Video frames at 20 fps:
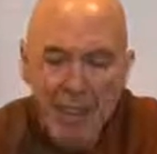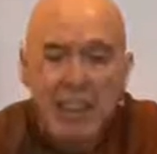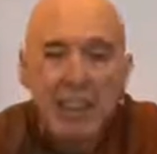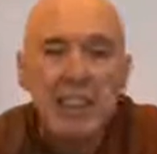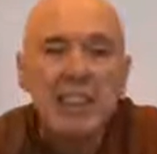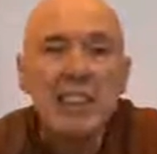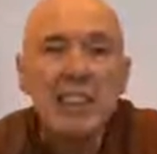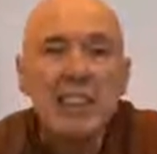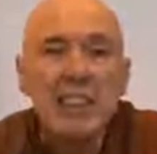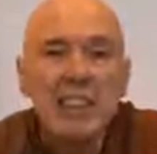
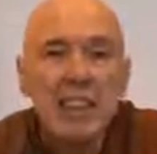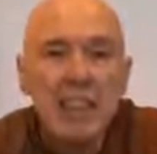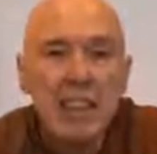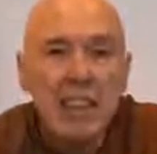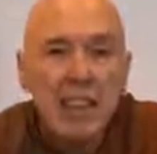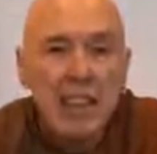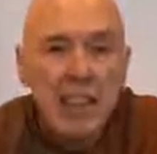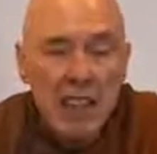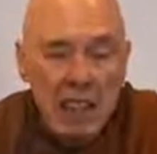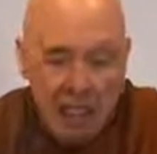
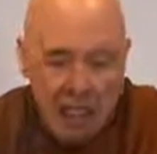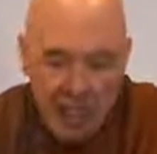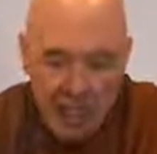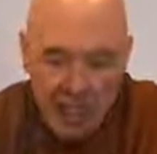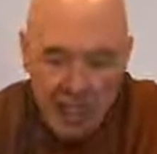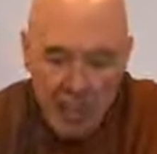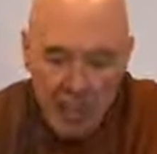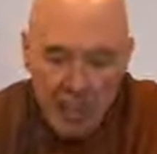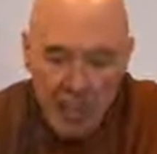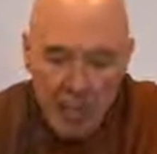still
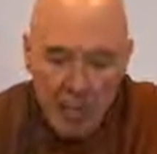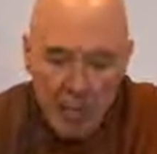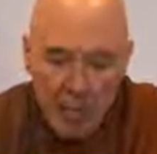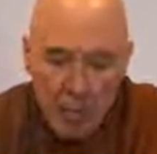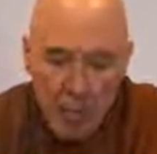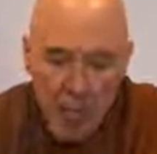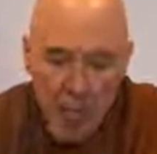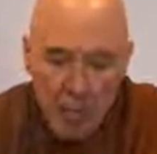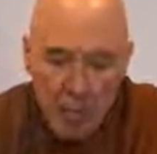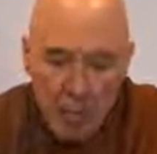he
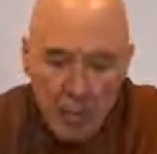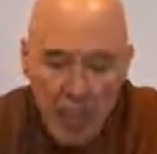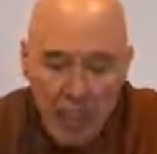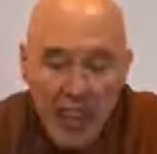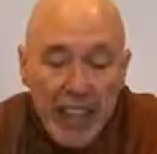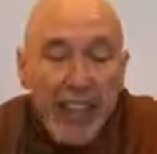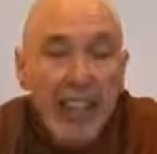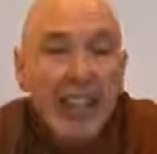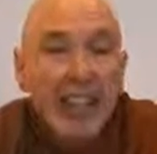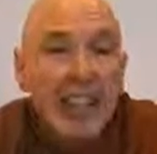might
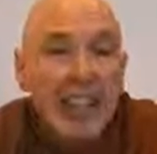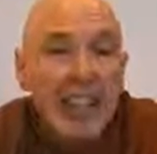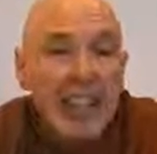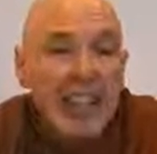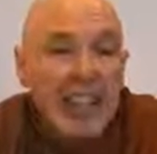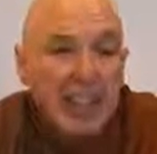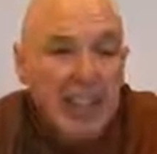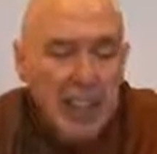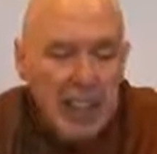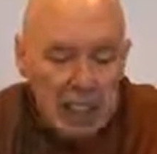be
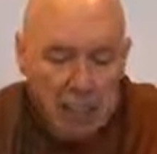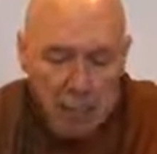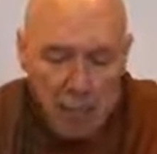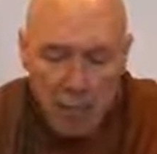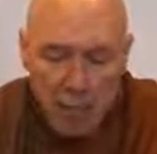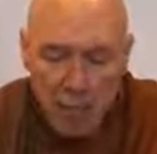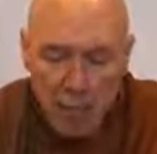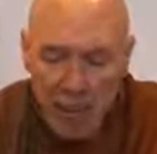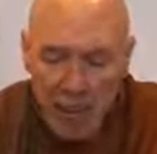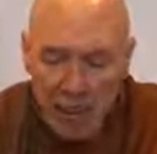easy to
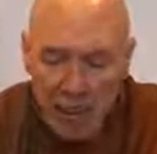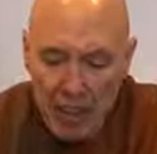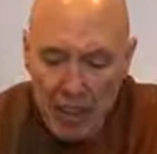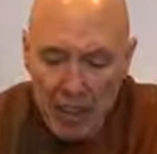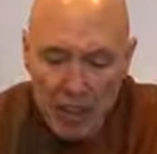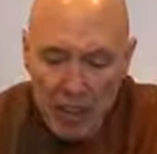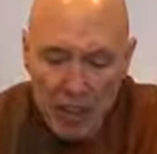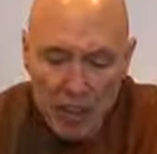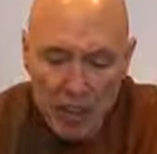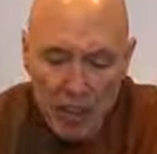
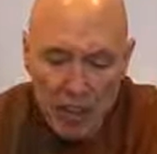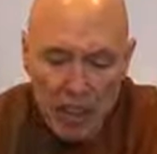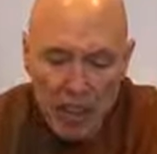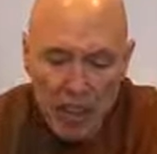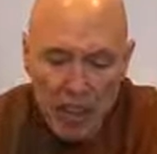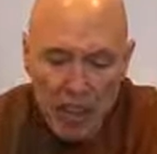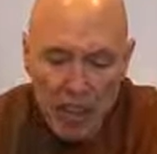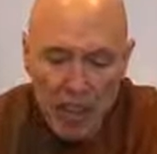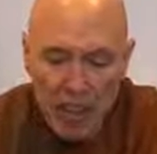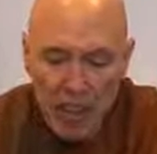admonish
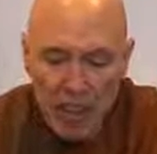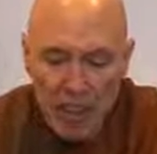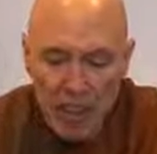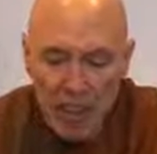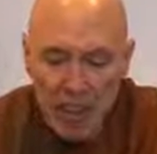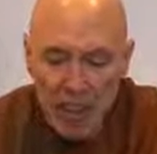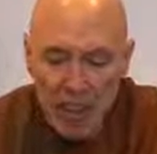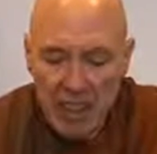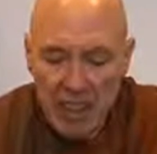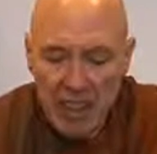
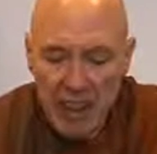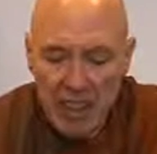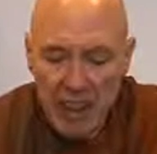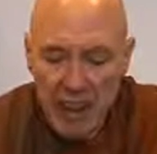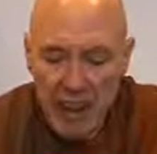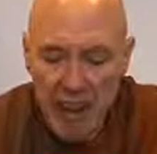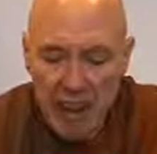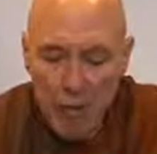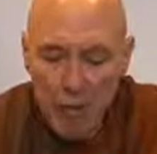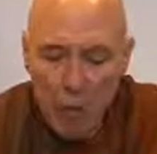and
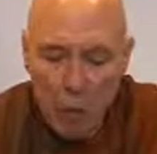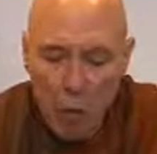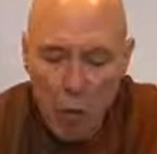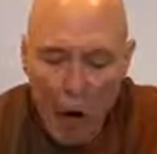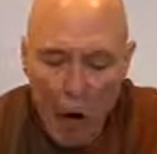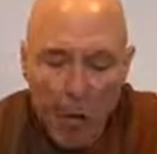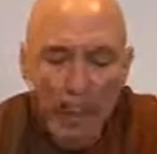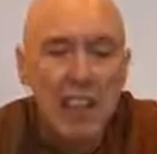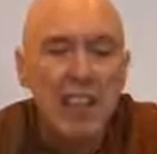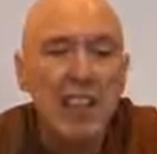have
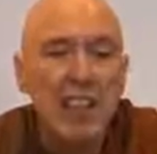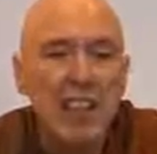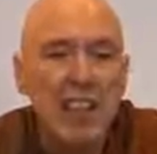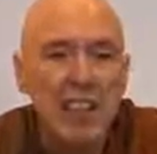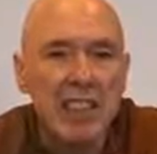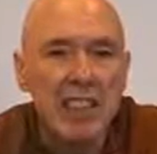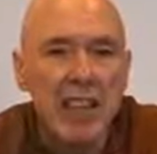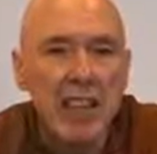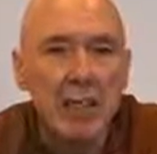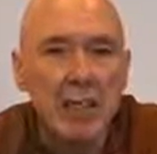
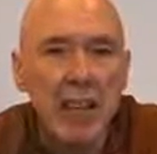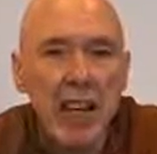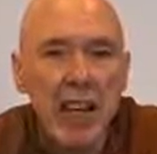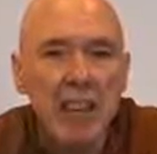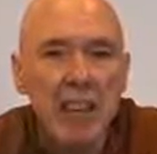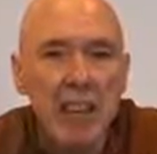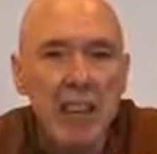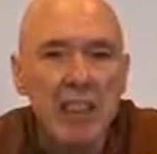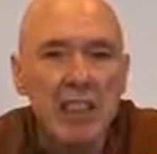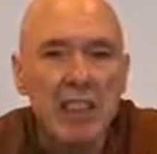qualities that make
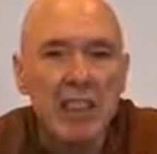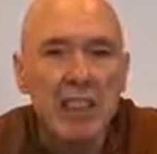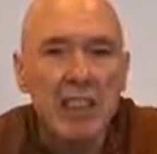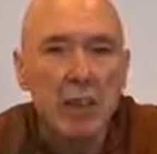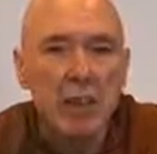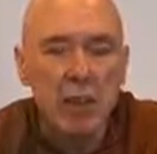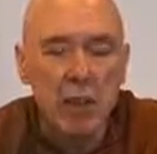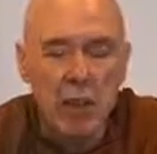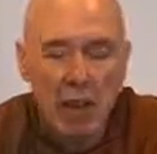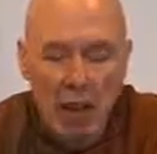him easy
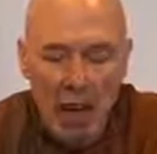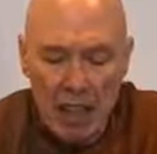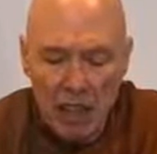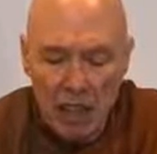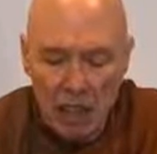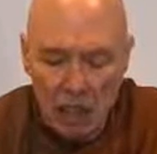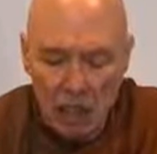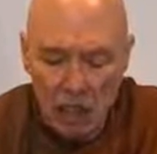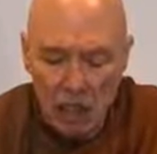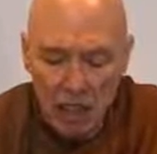to
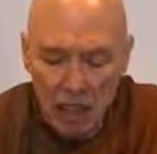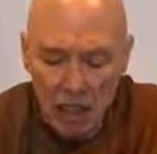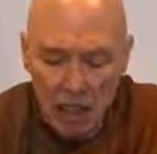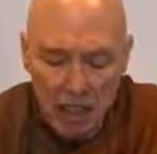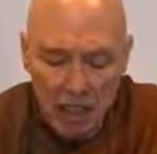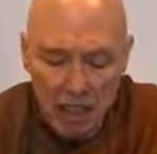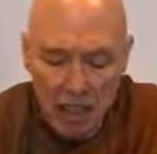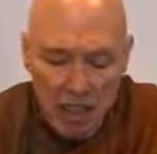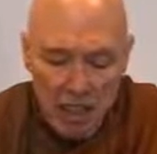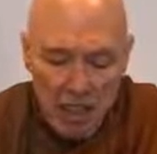admonish.
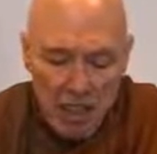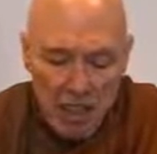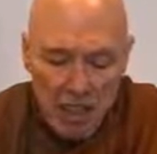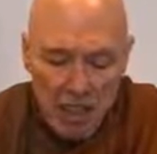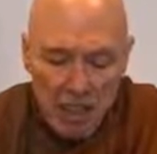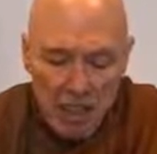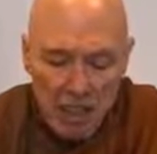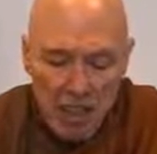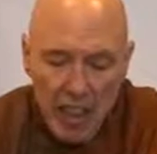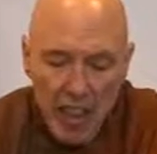
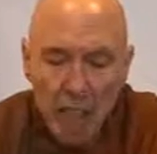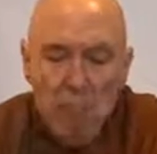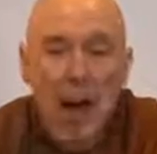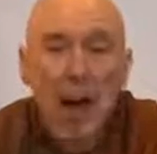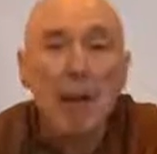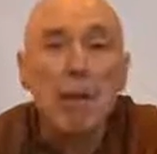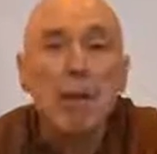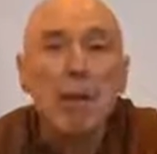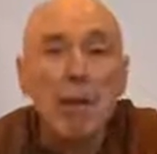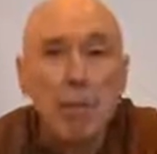He
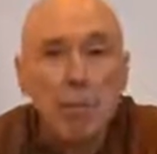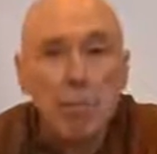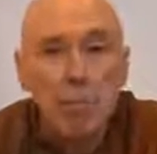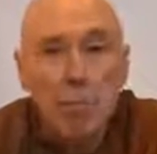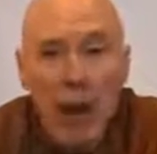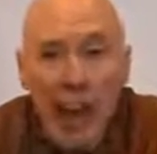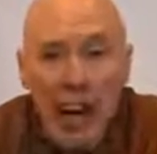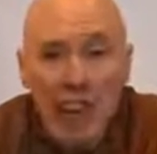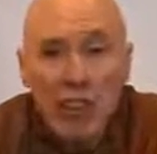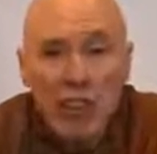might be
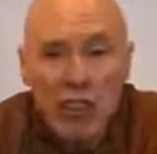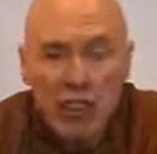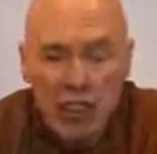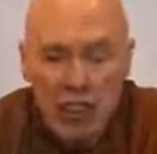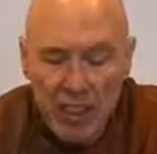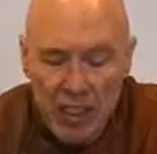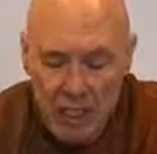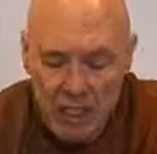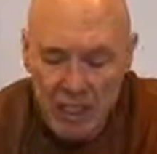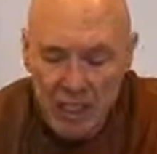
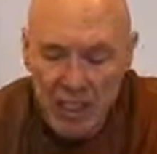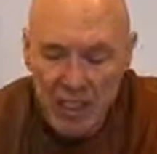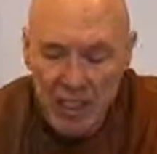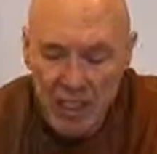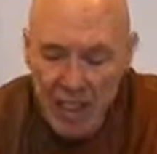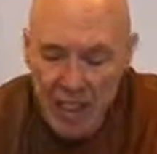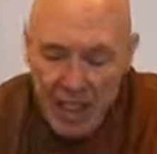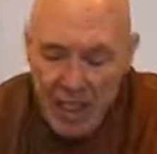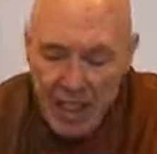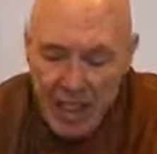patient
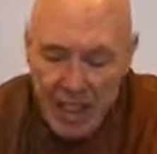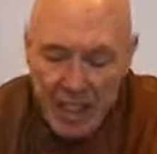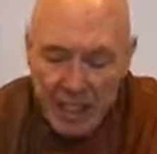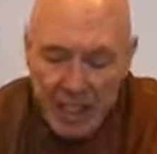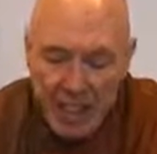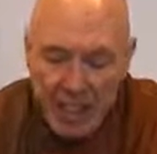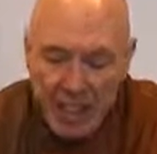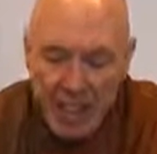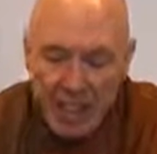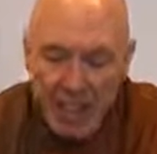
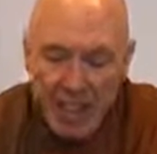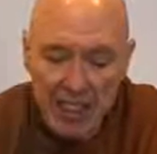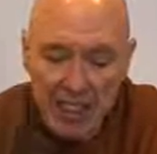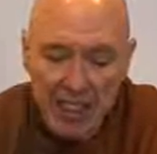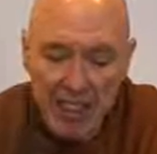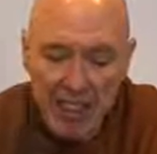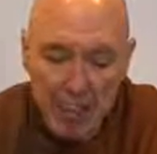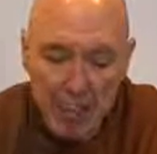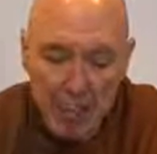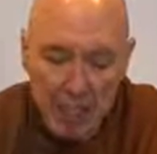and he'll
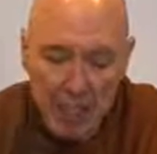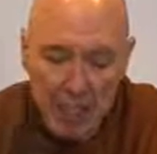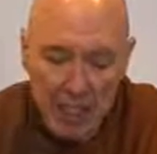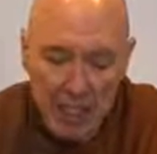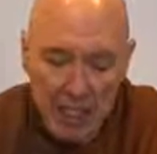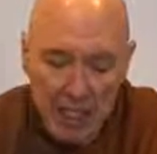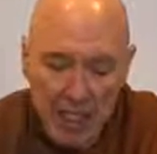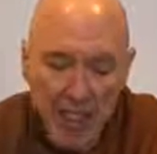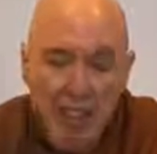accept